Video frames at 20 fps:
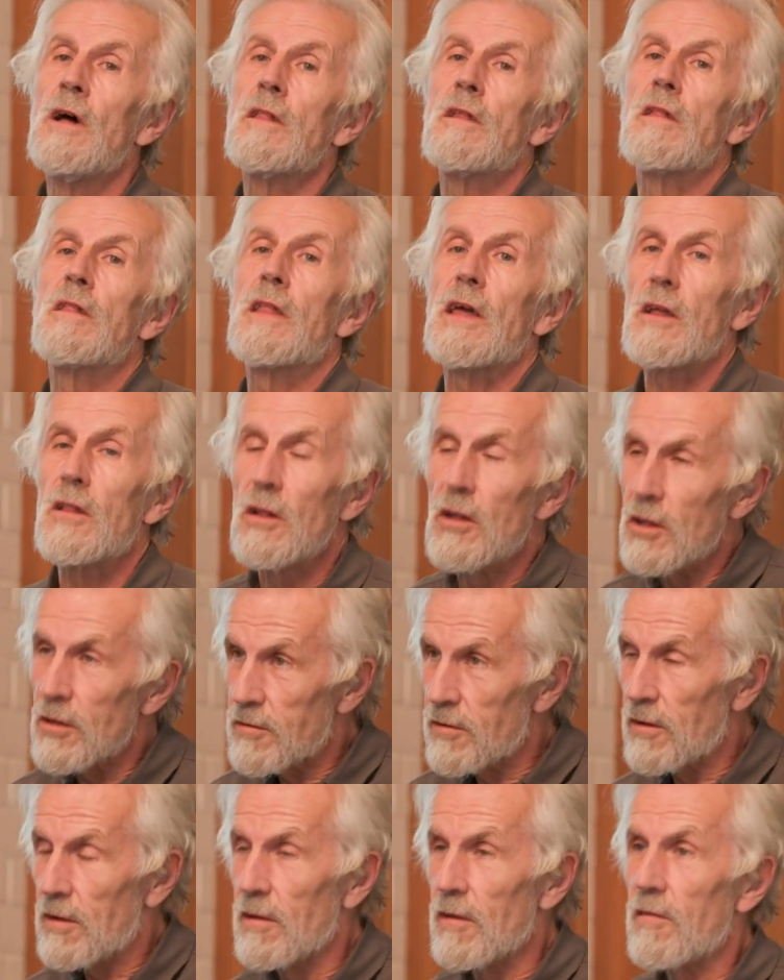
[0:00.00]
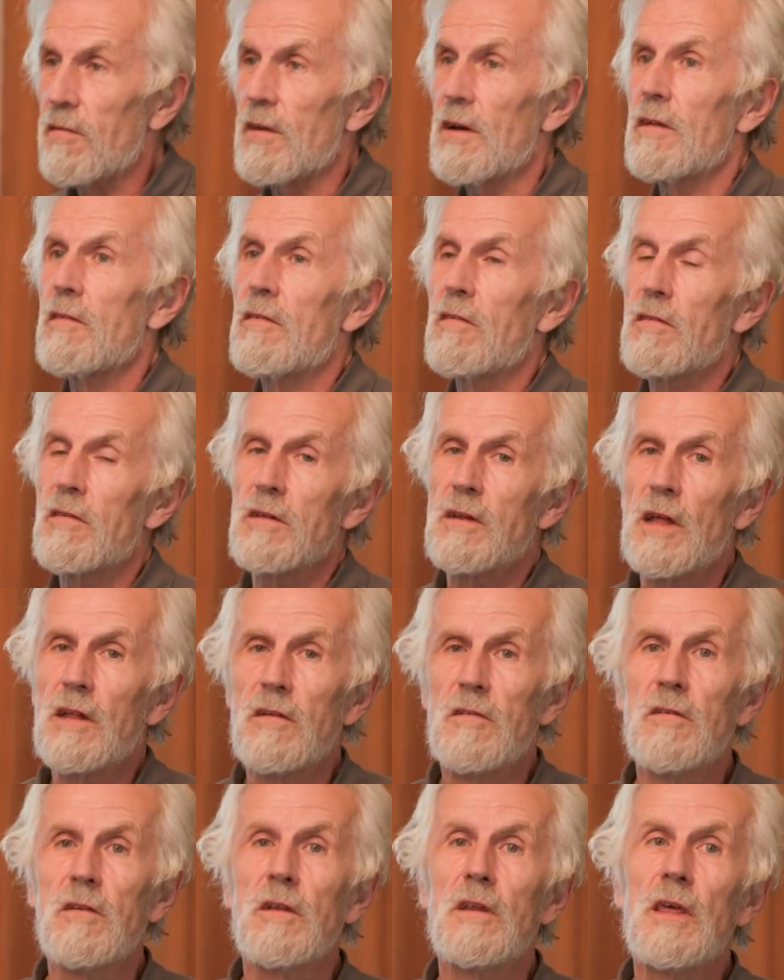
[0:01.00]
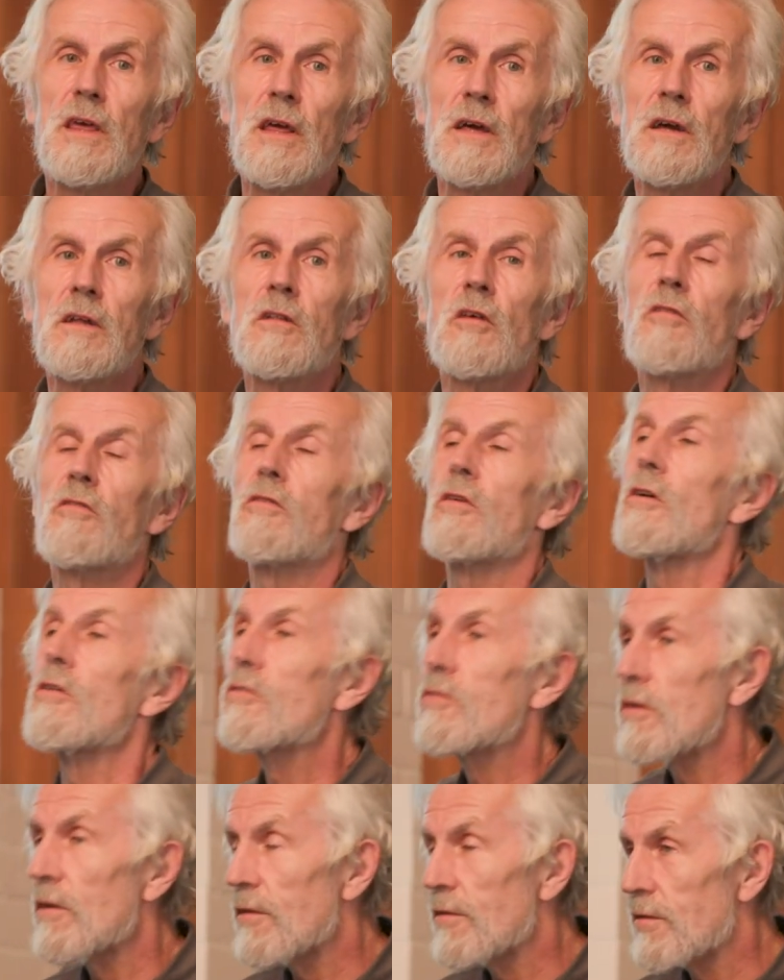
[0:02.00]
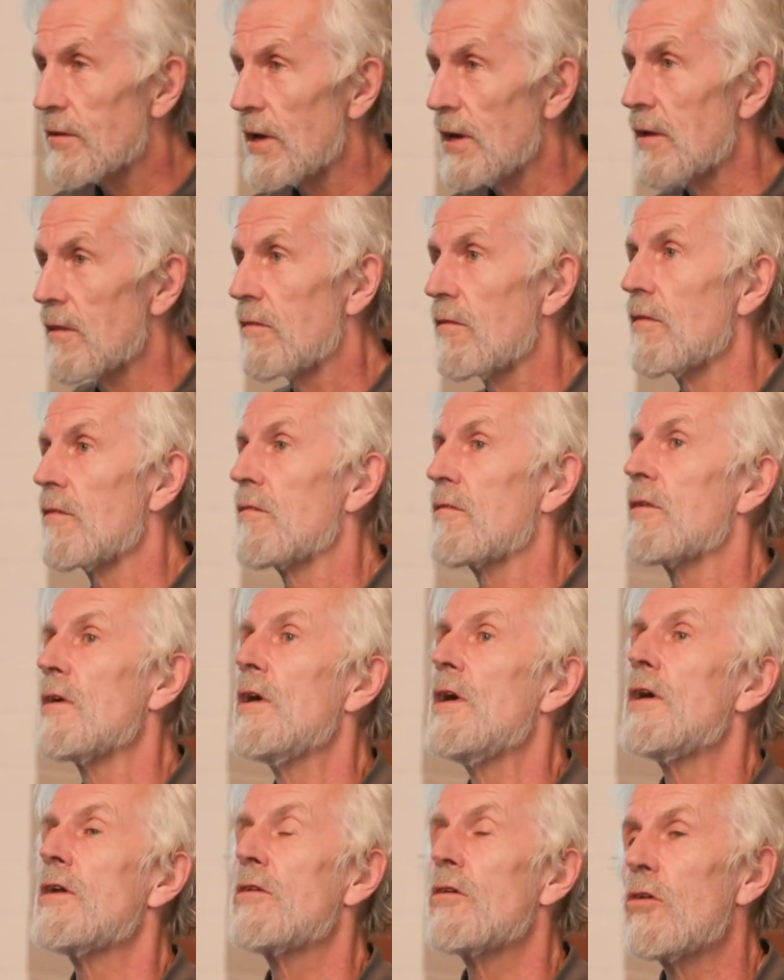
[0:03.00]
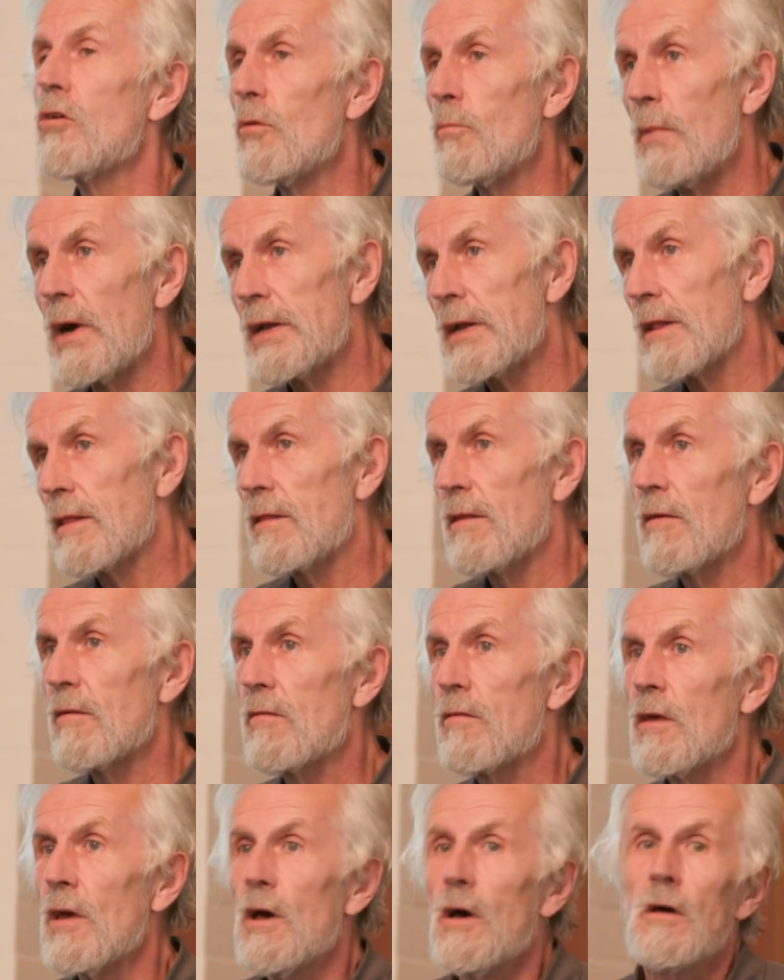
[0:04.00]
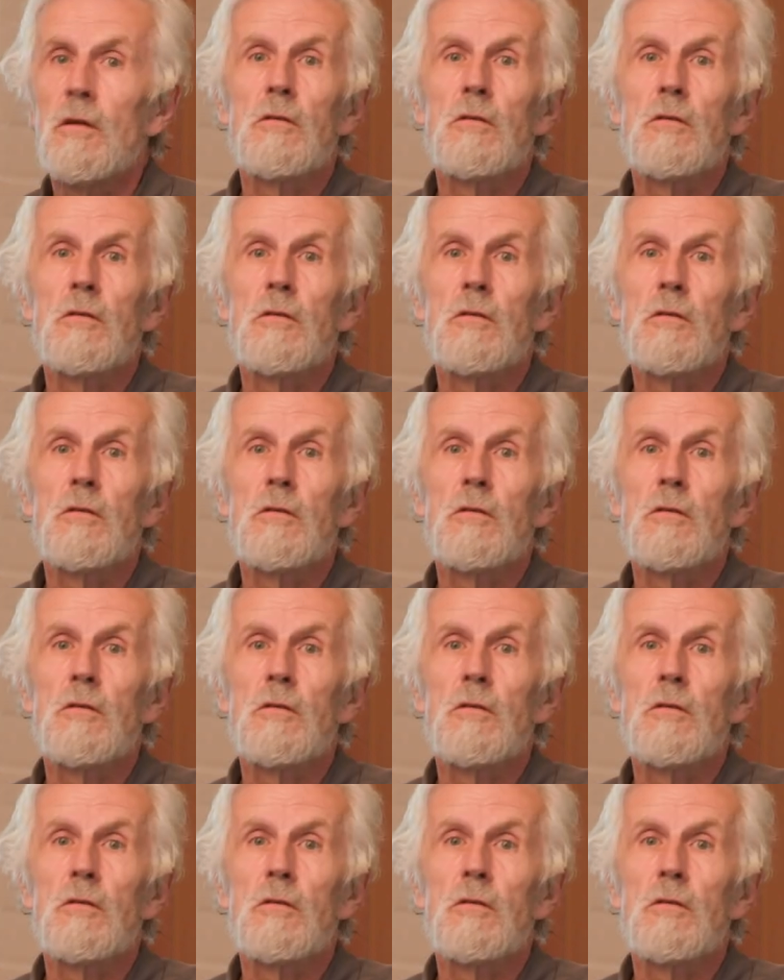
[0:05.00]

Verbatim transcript: the technological sciences and engineering, the social sciences, the humanities.